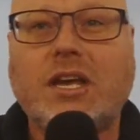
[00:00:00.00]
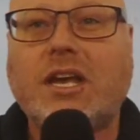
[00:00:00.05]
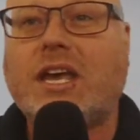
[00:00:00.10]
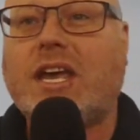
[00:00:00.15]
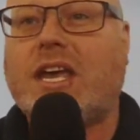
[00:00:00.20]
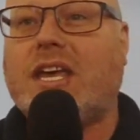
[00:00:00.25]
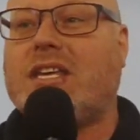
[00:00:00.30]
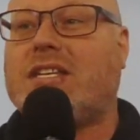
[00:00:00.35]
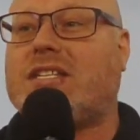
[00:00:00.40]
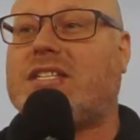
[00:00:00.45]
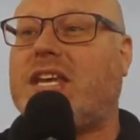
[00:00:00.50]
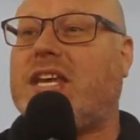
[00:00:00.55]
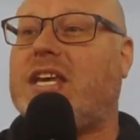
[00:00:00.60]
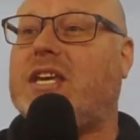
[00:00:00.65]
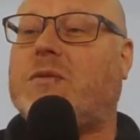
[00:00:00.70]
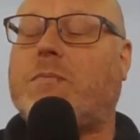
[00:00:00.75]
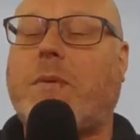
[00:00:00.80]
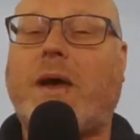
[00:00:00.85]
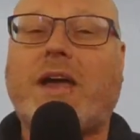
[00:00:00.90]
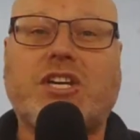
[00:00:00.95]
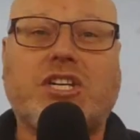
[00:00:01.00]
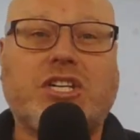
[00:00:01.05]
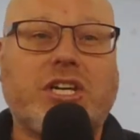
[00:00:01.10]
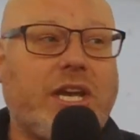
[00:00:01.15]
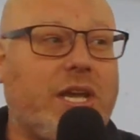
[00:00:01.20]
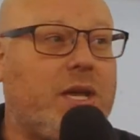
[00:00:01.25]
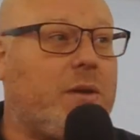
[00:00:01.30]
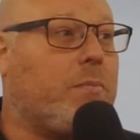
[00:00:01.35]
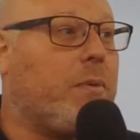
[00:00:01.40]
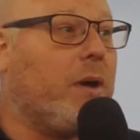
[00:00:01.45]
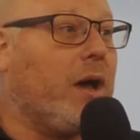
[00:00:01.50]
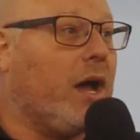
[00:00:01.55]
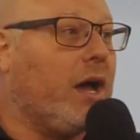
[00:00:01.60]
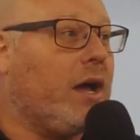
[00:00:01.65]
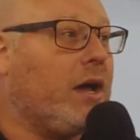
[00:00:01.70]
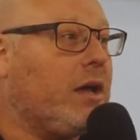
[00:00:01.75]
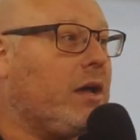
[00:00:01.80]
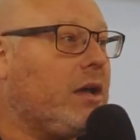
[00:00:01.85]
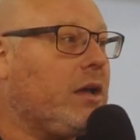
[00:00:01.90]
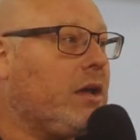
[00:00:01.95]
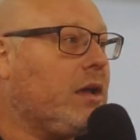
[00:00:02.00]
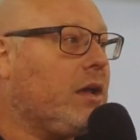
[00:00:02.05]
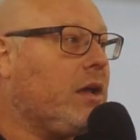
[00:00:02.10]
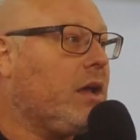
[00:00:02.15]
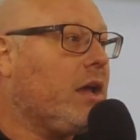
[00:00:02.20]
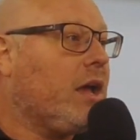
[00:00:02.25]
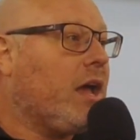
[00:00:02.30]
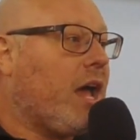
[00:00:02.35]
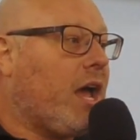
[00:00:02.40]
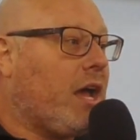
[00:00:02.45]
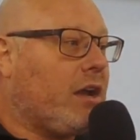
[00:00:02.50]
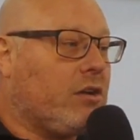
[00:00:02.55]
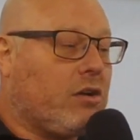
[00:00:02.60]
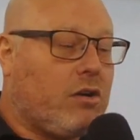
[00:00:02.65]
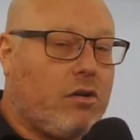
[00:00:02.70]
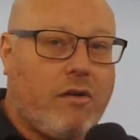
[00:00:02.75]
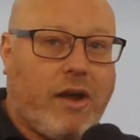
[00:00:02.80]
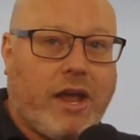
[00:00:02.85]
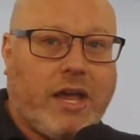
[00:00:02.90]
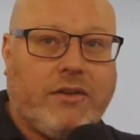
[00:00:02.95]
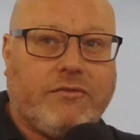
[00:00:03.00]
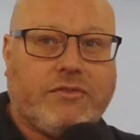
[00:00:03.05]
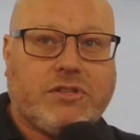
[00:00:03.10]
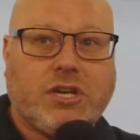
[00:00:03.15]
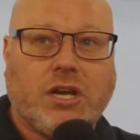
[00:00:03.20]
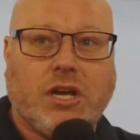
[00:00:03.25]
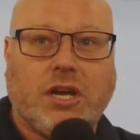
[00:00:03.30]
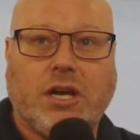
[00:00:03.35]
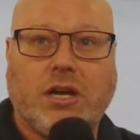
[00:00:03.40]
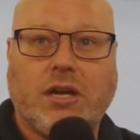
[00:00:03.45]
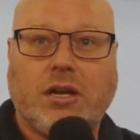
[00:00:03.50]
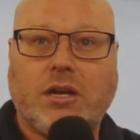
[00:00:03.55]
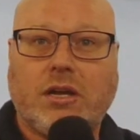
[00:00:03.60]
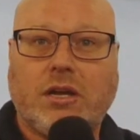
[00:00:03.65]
He sees Bathsheba and craves her.